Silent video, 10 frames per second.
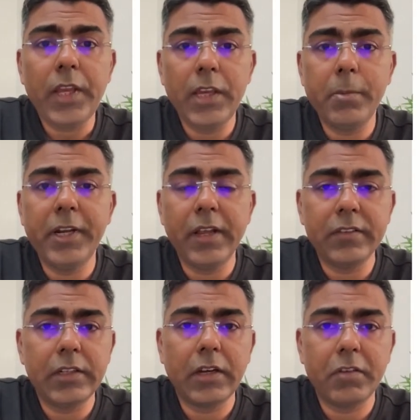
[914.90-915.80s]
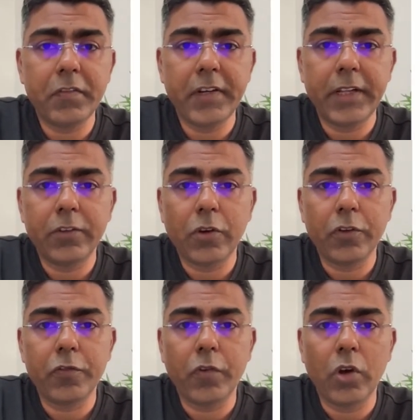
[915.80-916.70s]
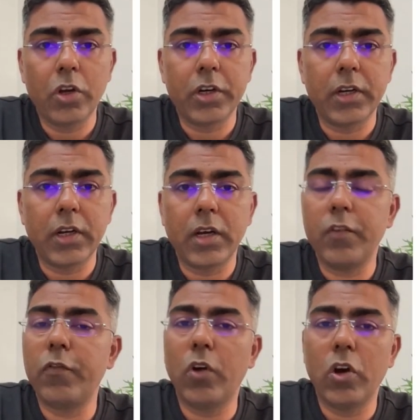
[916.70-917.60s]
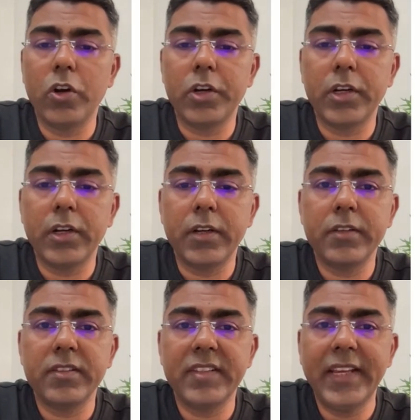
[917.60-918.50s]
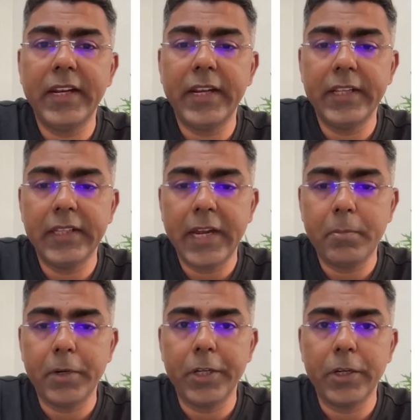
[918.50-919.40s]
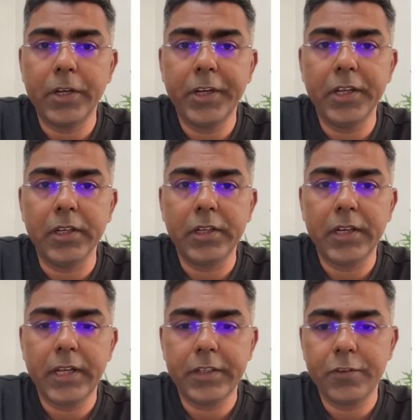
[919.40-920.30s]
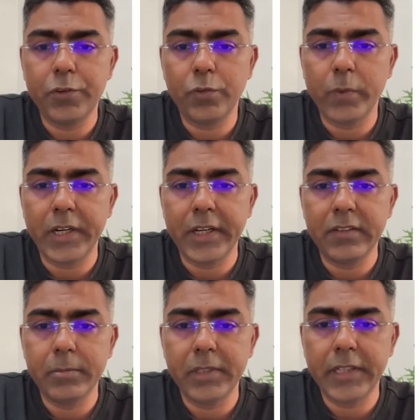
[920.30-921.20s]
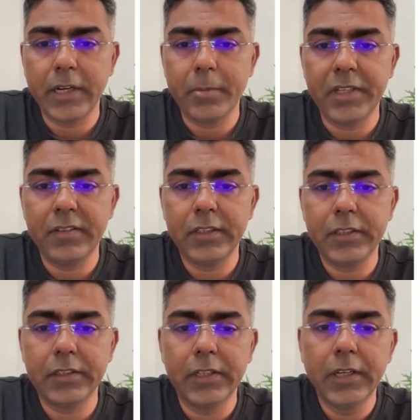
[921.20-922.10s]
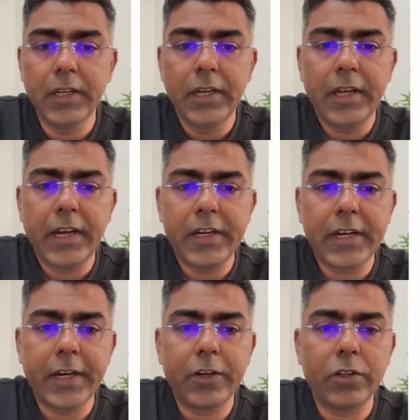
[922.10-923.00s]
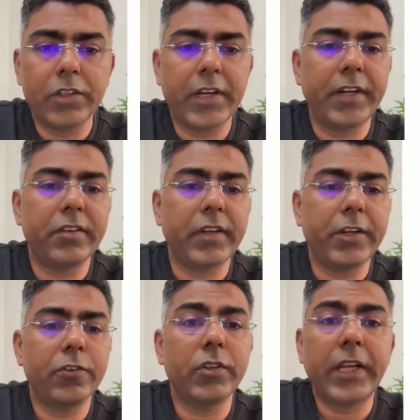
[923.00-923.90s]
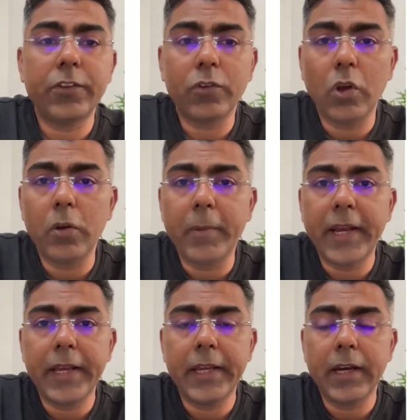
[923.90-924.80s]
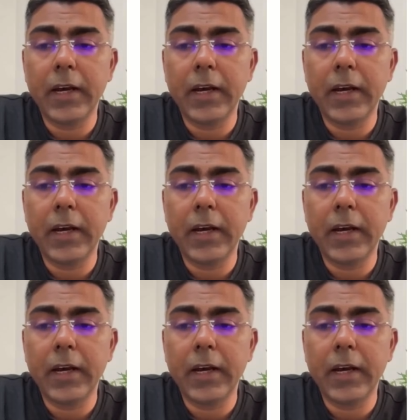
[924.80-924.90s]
EBIT doesn't cover finance cost for sale in that particular year. I'll just use one decimal, that'll be easier, and drag it on the right side. So that's all my